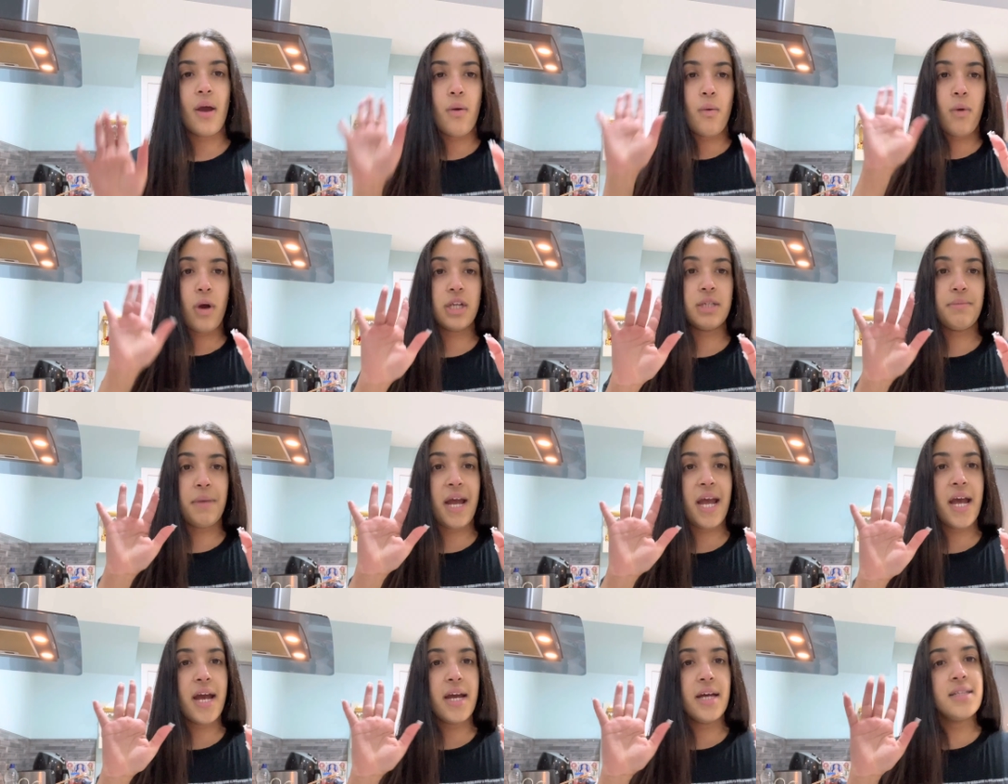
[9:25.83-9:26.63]
wash my
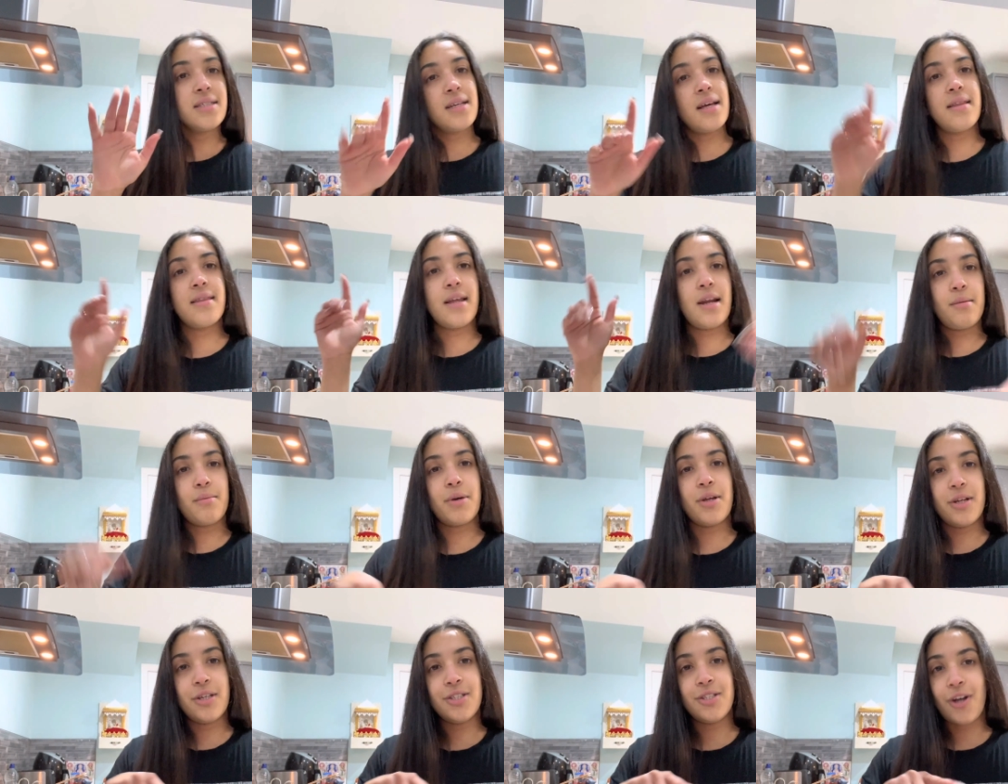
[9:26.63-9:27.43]
hands, and then I'm
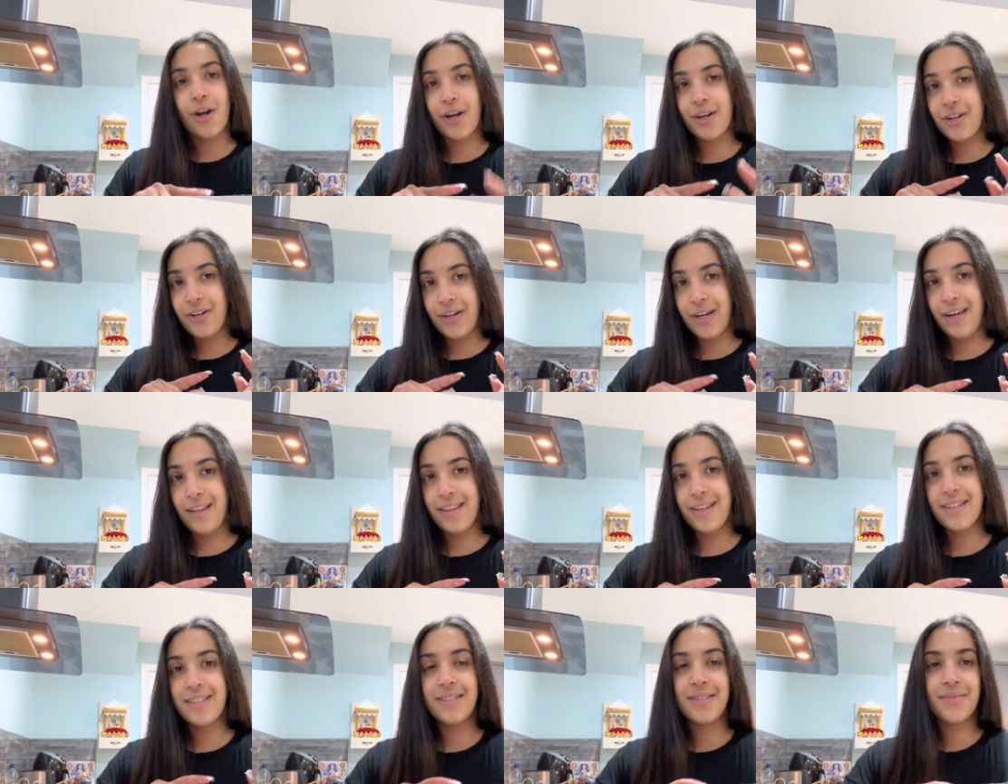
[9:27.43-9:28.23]
gonna start cooking
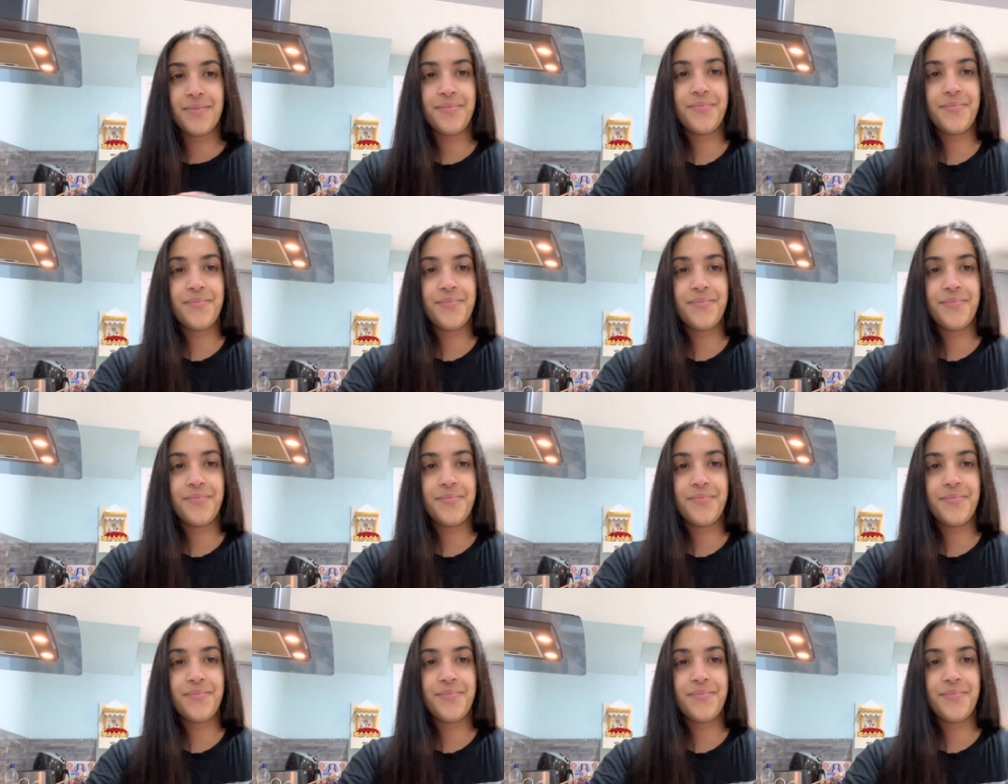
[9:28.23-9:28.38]
this.